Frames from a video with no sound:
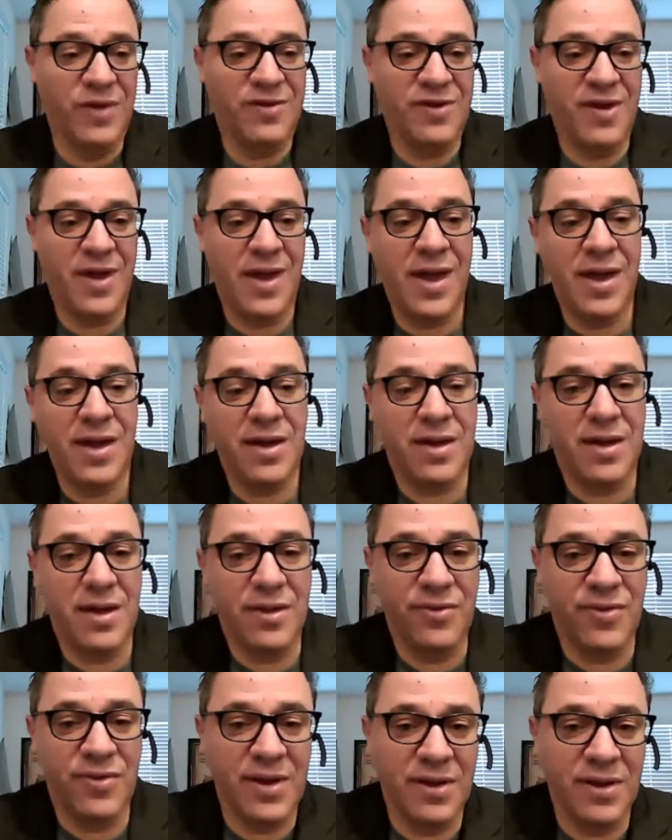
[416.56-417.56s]
we take
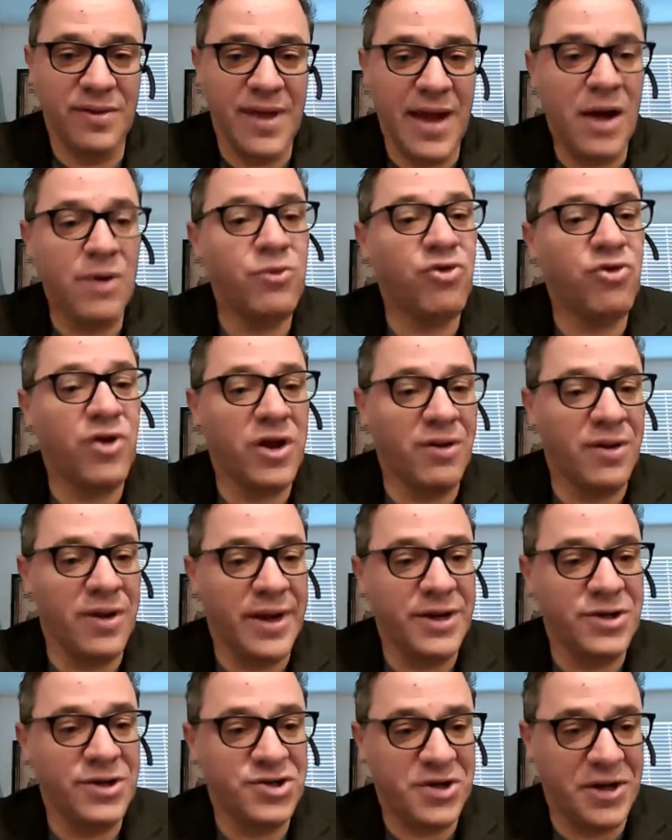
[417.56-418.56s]
the down
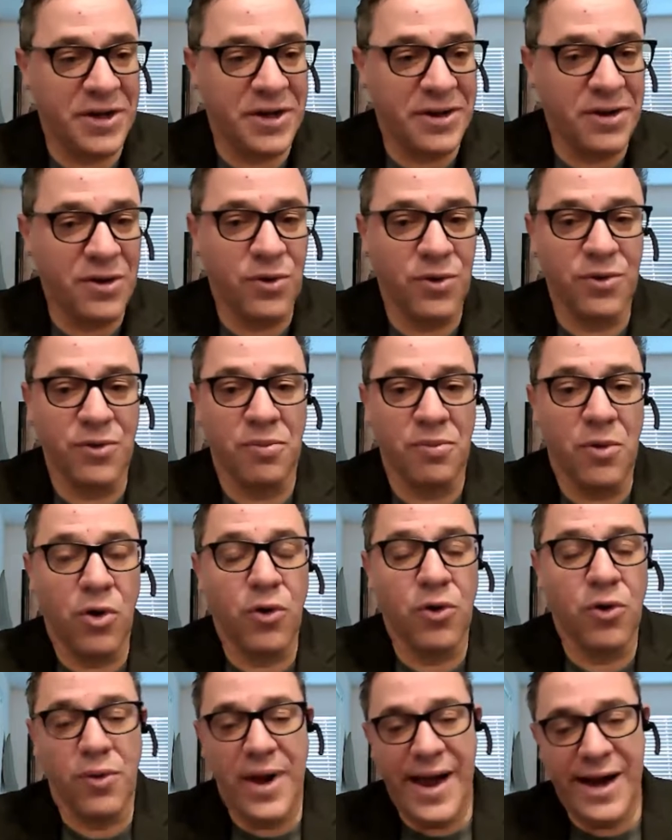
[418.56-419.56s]
regulation
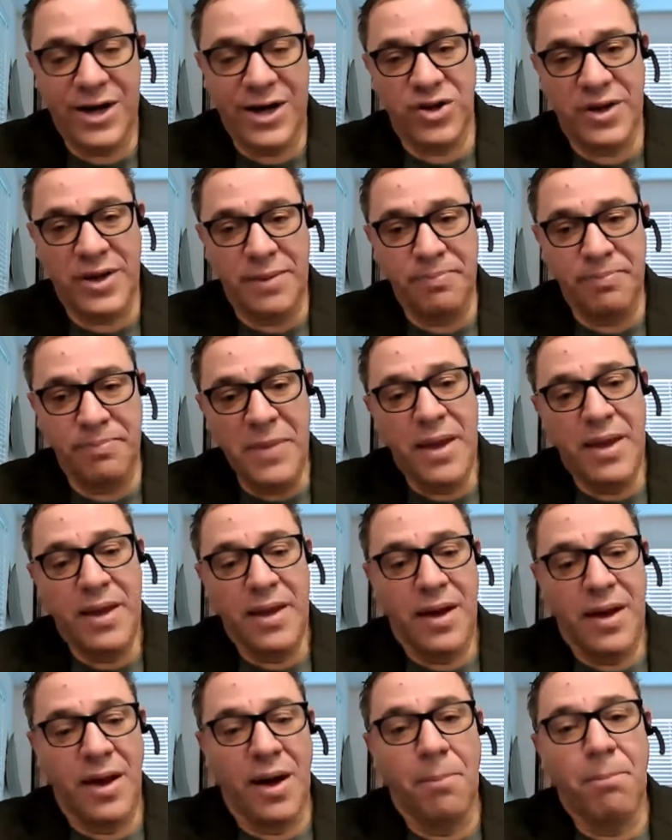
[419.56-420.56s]
or actually
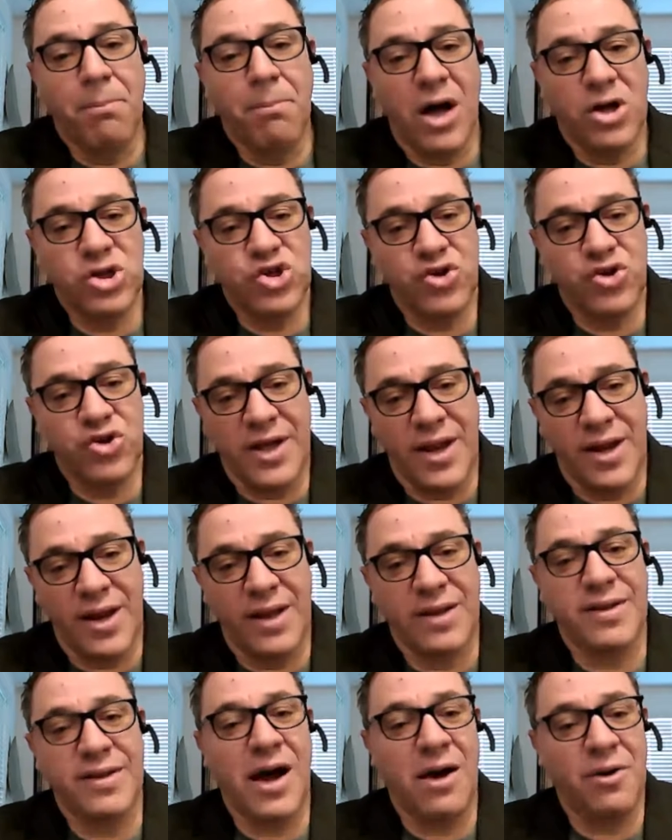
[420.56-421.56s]

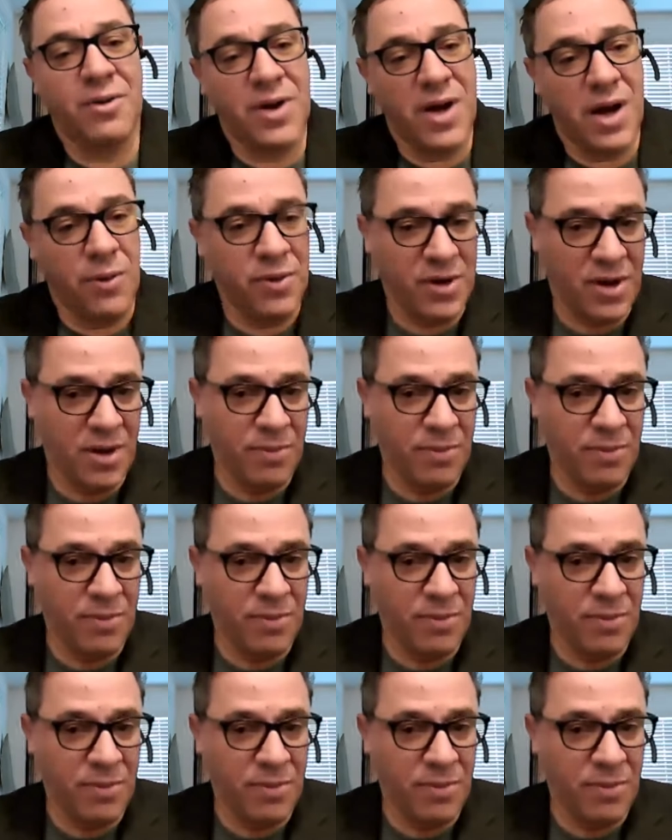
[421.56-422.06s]
modulating down our